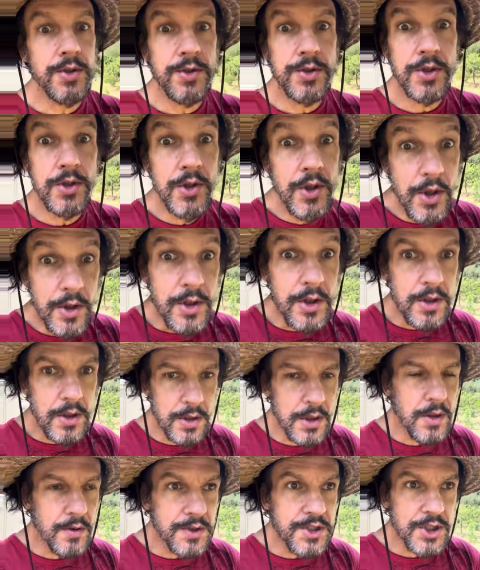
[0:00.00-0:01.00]
look,
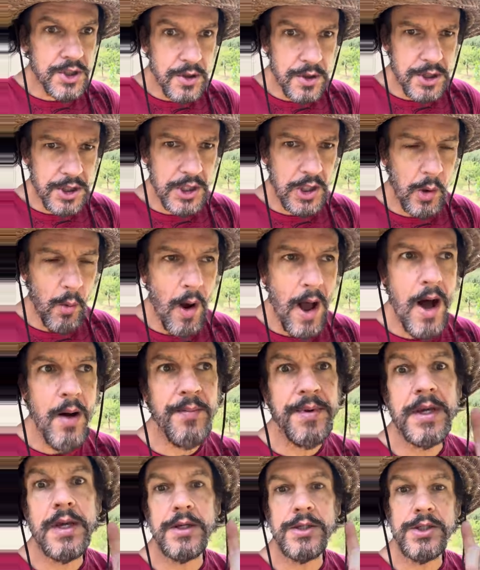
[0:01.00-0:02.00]
you know, search you out
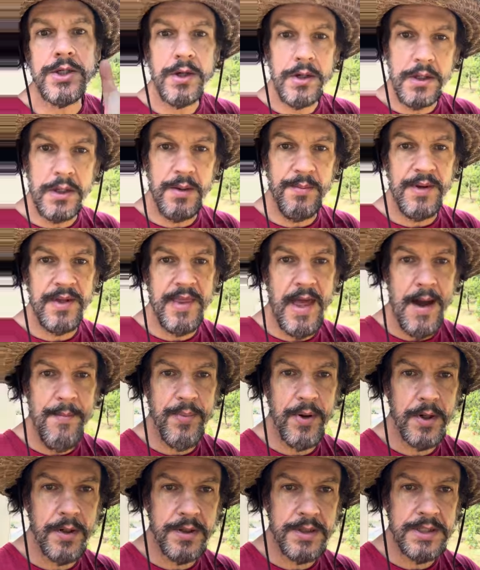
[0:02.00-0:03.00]
because you're going to be that
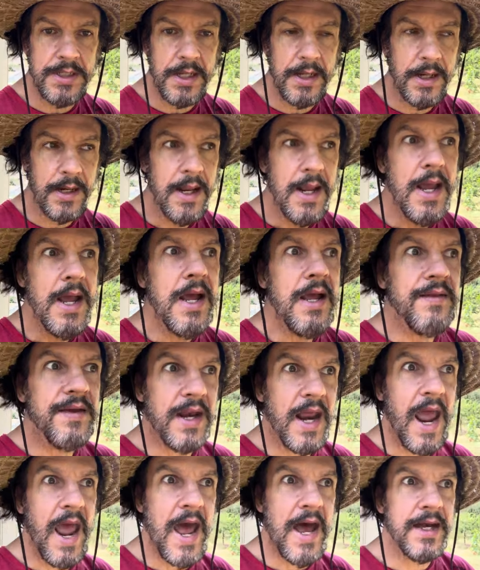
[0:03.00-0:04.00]
person person that
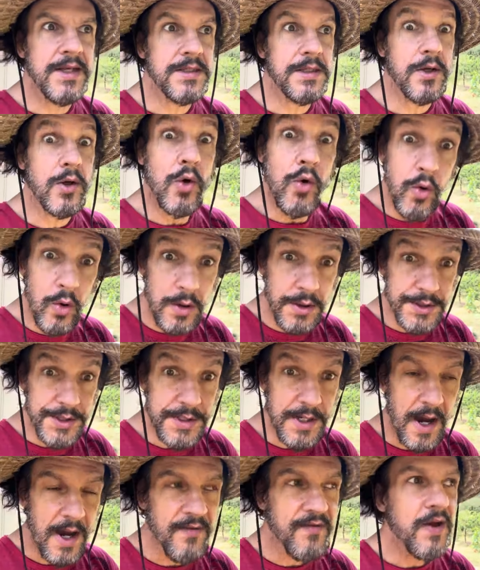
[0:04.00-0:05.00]
has the cool
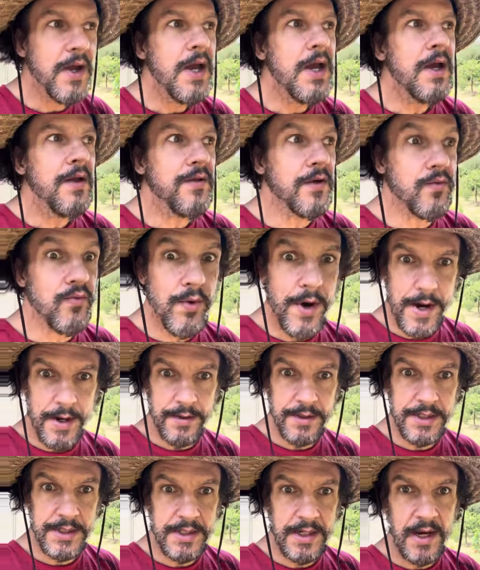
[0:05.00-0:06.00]
stuff, the
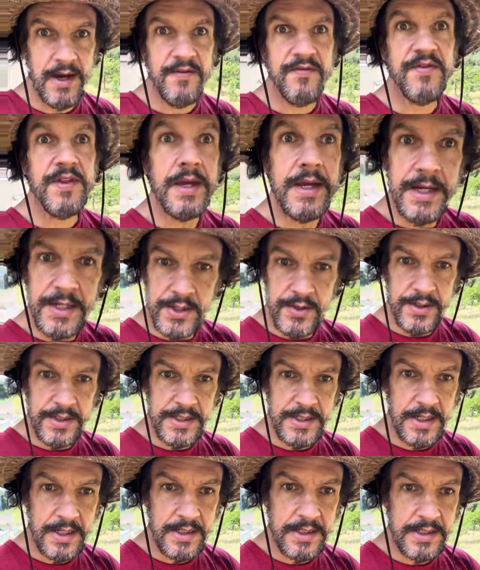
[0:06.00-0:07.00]
rare stuff, the
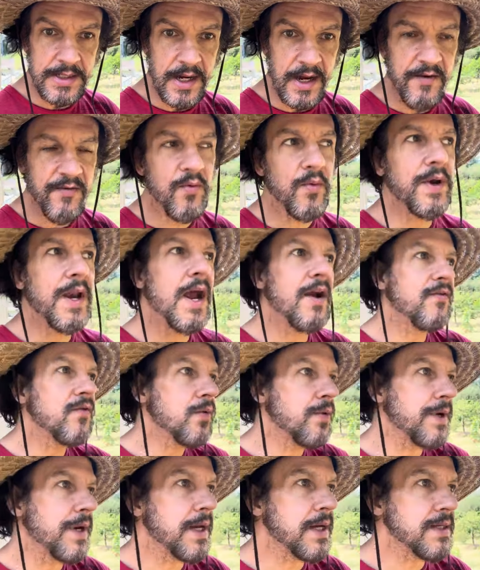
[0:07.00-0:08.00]
interesting stuff, when
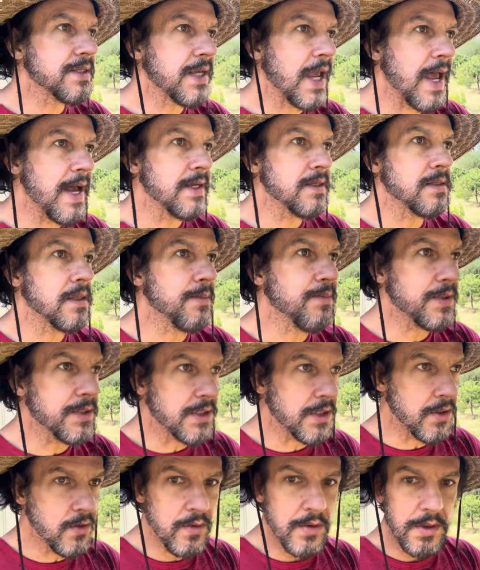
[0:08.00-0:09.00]
everyone else has the
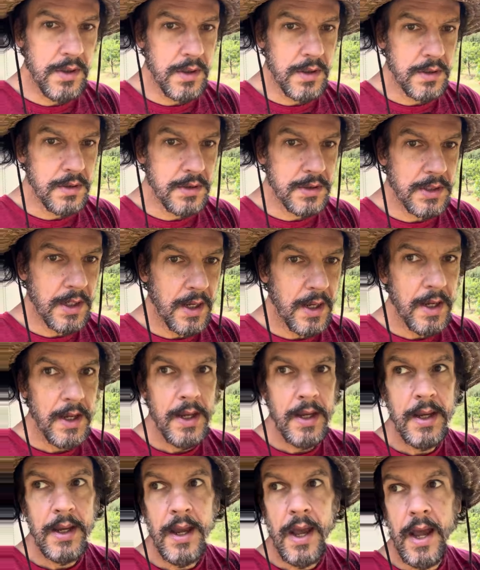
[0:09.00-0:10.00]
petunias
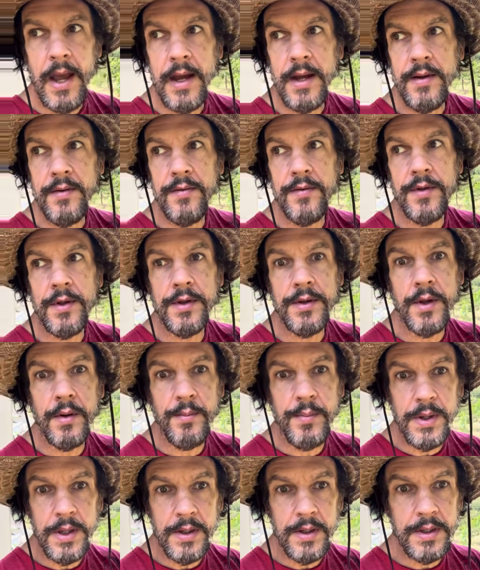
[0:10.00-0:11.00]
and the
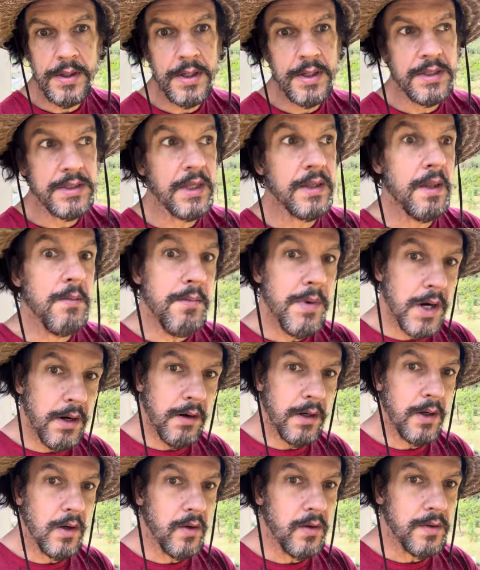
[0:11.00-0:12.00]
lobelias and the
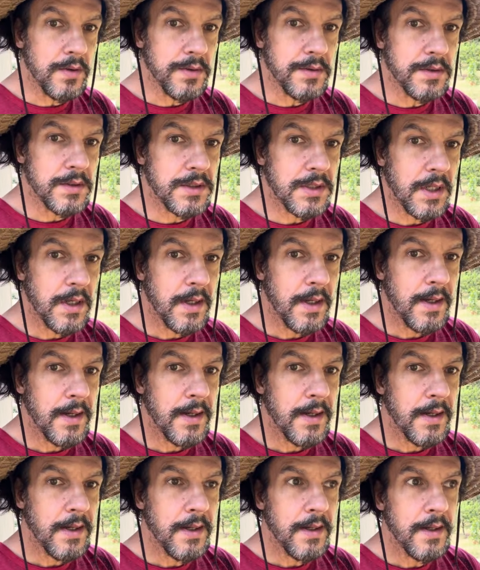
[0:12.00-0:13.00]
marigolds,
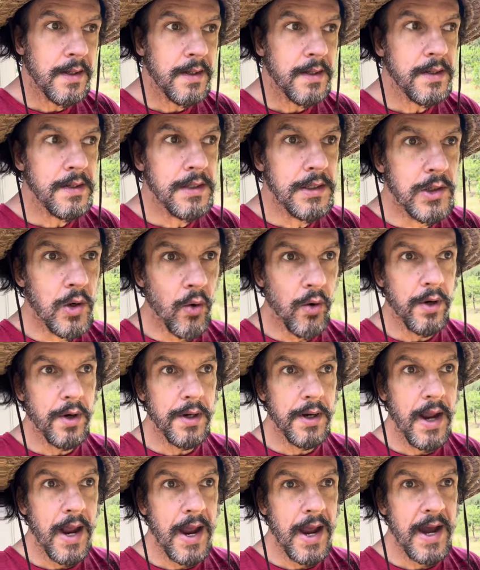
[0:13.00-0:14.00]
you're
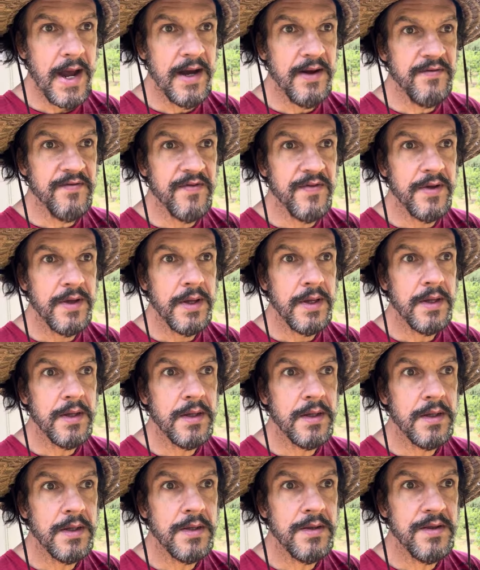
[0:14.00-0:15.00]
going to have
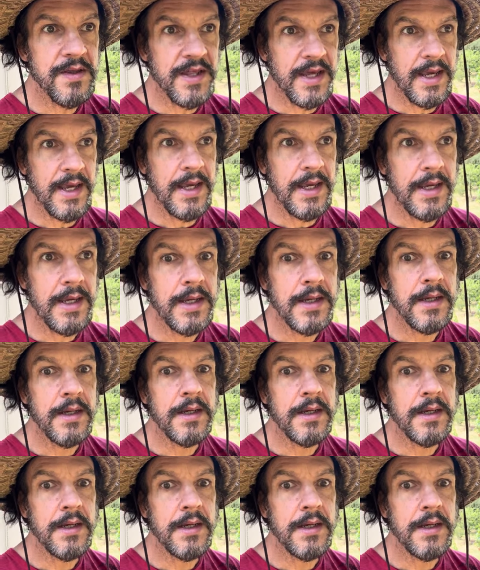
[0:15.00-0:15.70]
the